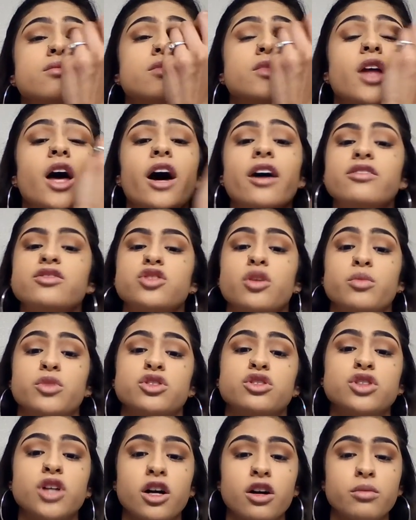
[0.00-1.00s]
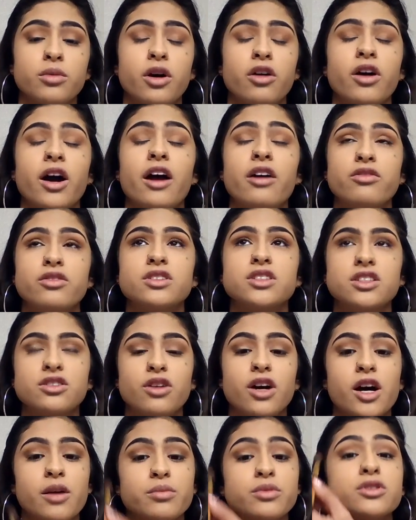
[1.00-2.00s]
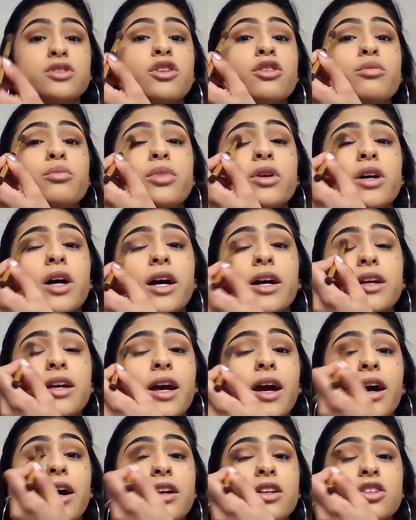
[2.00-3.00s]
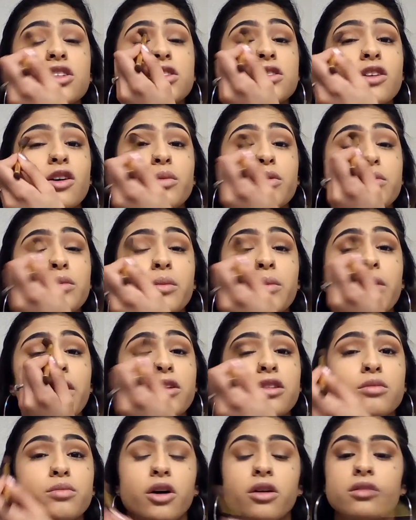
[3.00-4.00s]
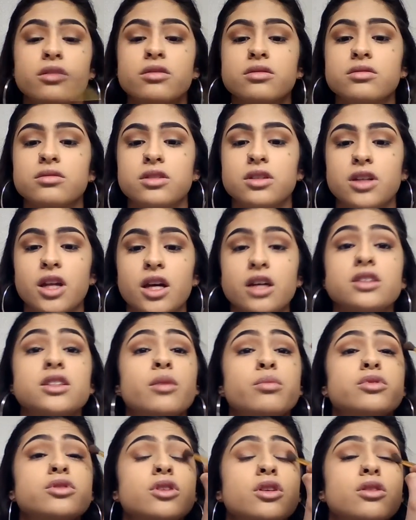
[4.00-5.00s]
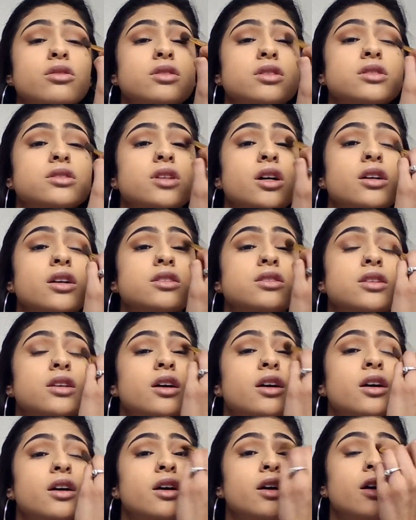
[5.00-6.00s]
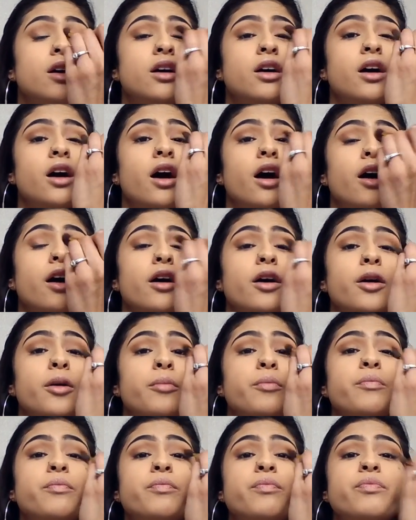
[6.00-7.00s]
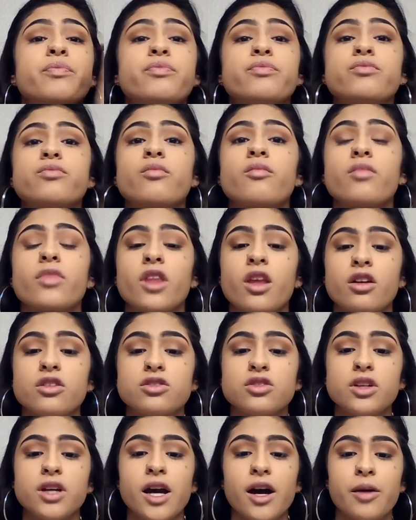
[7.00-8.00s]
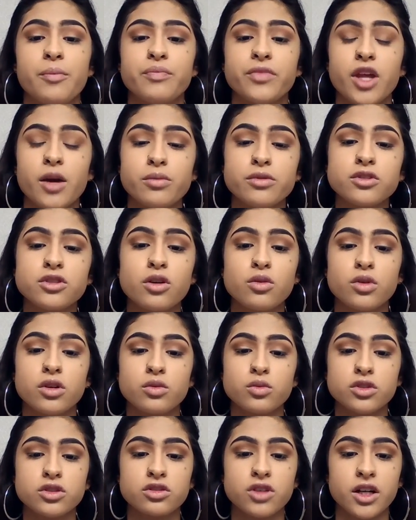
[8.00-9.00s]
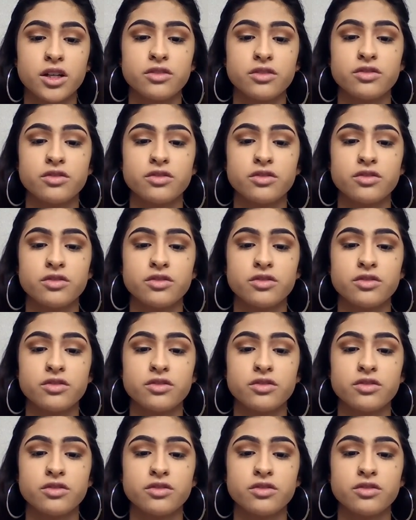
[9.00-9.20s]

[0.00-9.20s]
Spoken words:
I have so much to talk about every single episode, but I can't just open my mouth about the next episode. It sucks. So yeah, episode 1 was kind of